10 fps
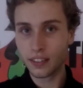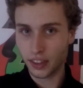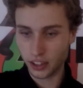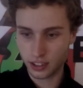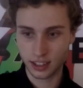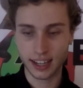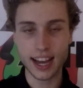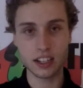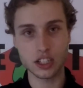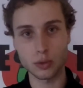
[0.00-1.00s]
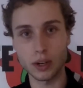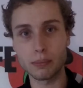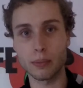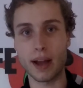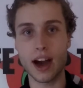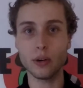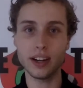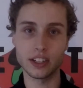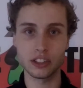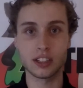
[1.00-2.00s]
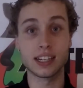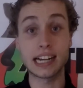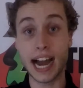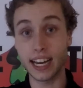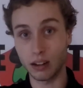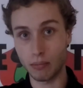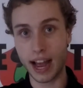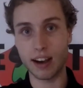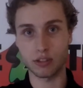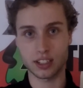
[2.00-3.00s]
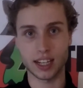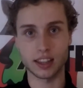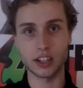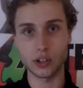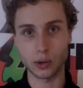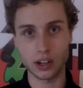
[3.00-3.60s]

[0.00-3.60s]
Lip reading: that you can kind of sweep him out and just guide him outside the door.